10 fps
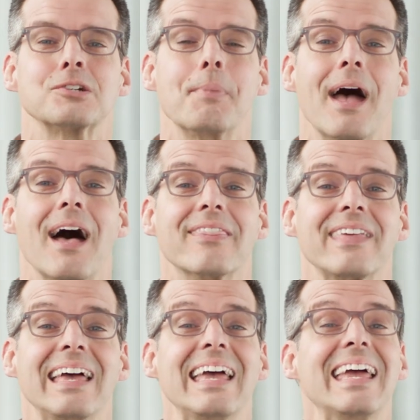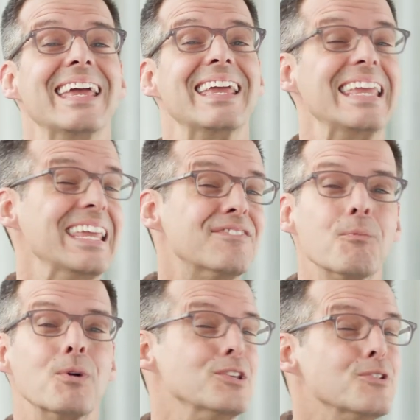your path,
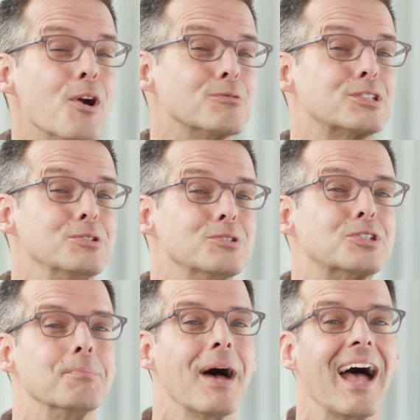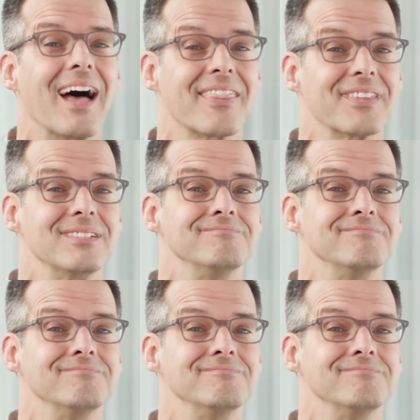even when you don't choose your path.